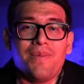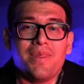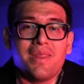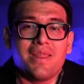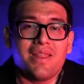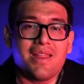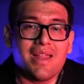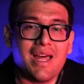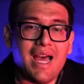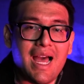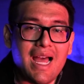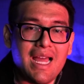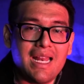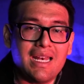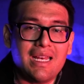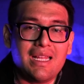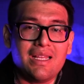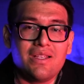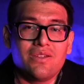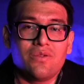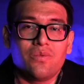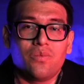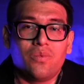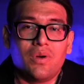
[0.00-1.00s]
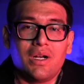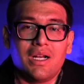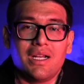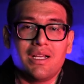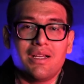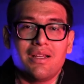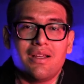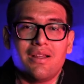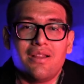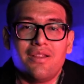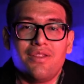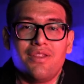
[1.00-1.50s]
that is
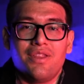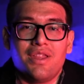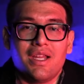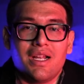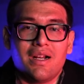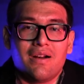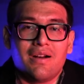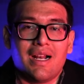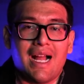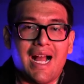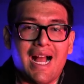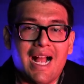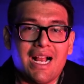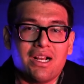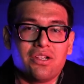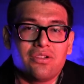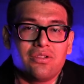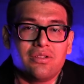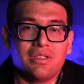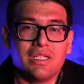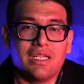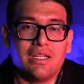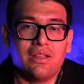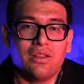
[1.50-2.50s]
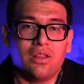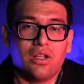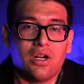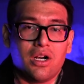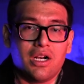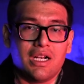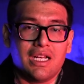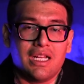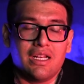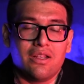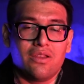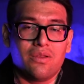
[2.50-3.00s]
what they're actually
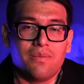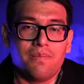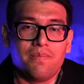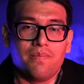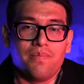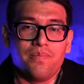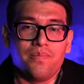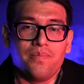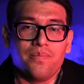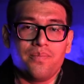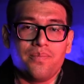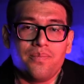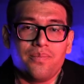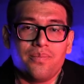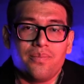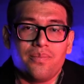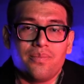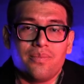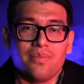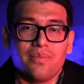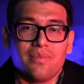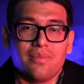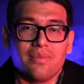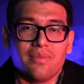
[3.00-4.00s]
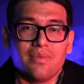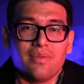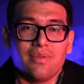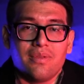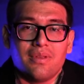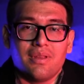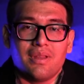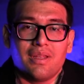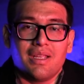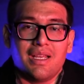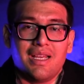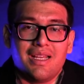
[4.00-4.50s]
learning.
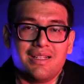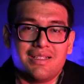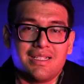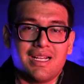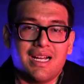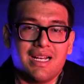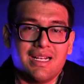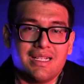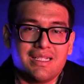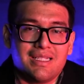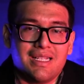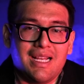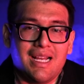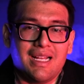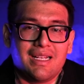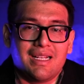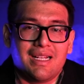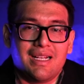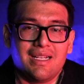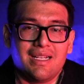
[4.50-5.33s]
It's kind of sad,